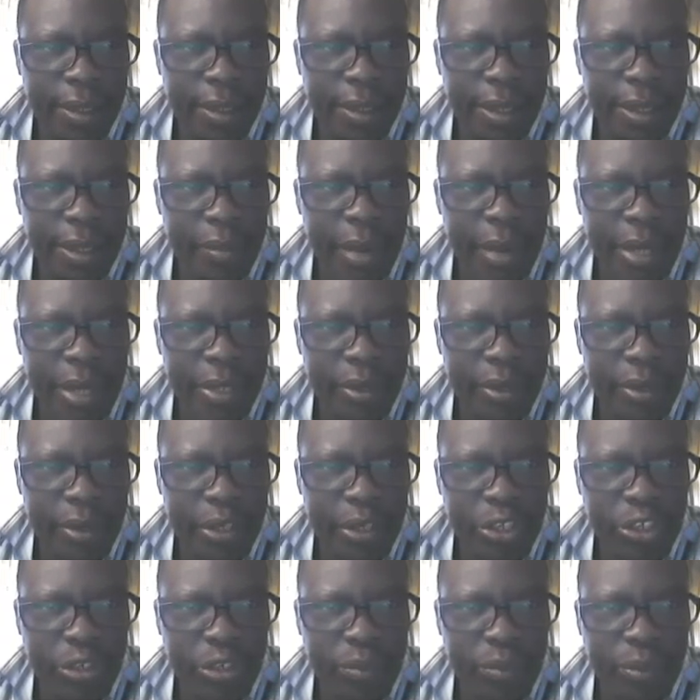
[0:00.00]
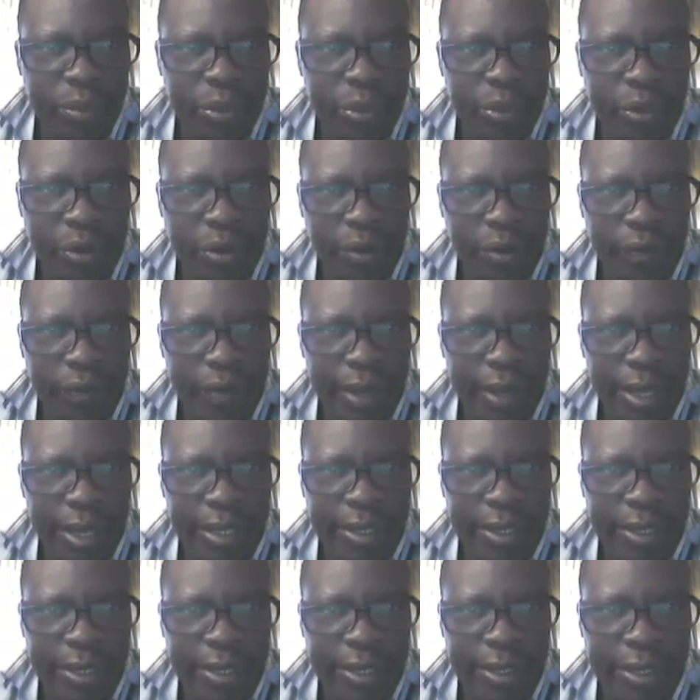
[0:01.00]
the marginal distribution of
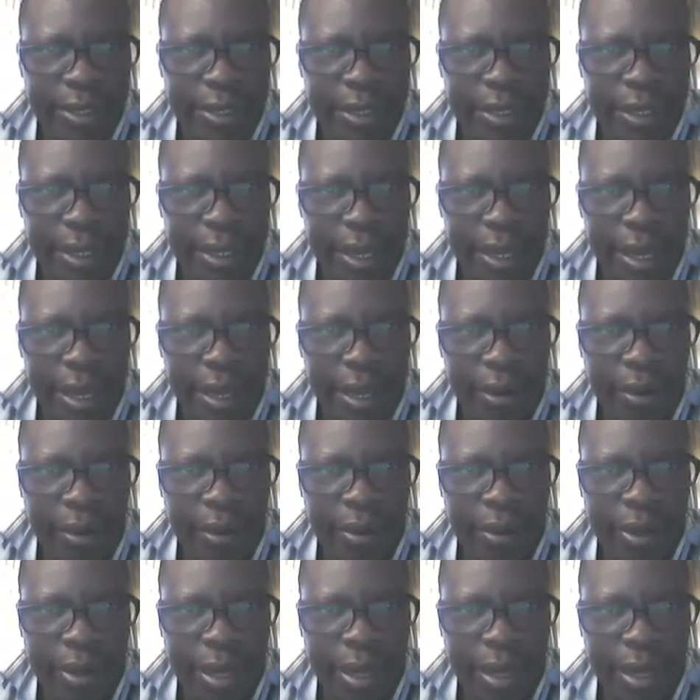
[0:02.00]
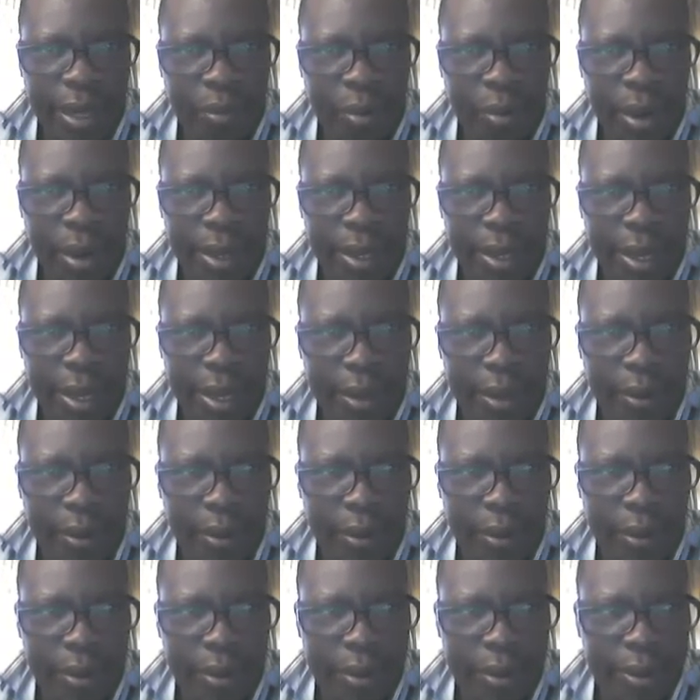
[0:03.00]
x alone and y
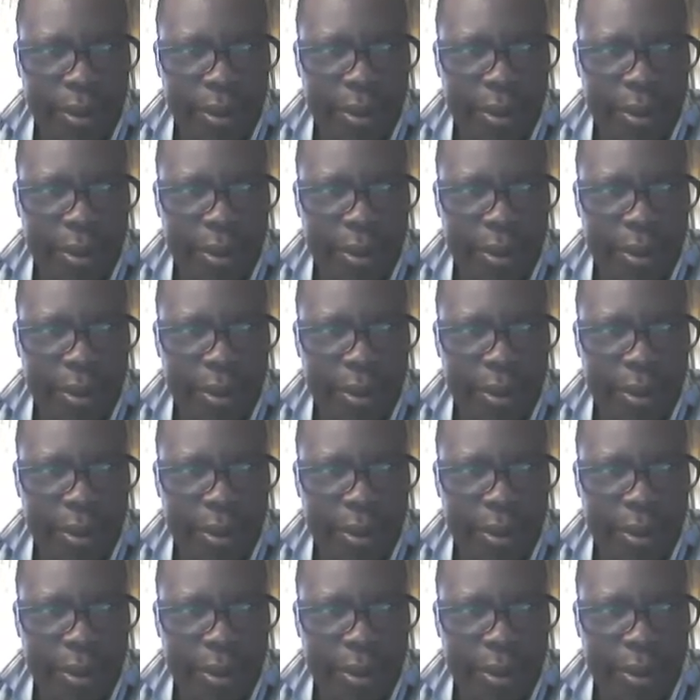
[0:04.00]
alone.